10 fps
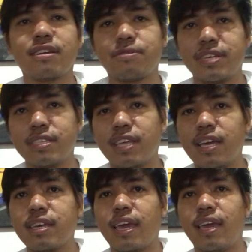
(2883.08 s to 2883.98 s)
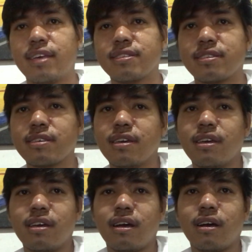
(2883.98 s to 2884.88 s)
the critique is
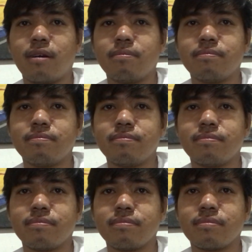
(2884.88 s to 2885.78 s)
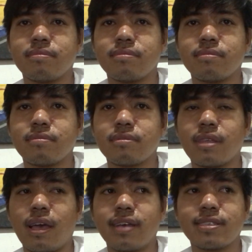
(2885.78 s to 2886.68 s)
um,
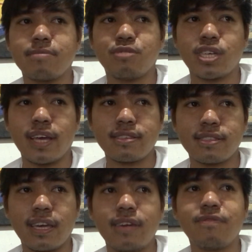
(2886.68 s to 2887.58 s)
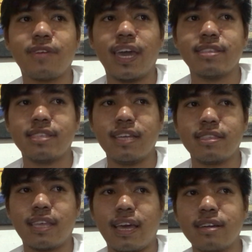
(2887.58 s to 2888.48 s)
a subjective and
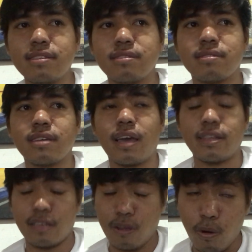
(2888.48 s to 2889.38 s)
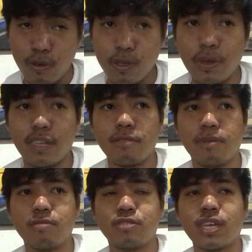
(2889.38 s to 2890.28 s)
detailed, and also it can
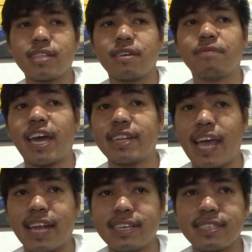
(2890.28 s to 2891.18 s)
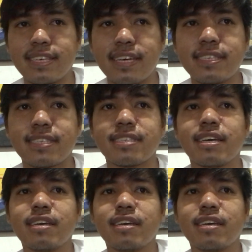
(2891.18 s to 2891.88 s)
be objective analysis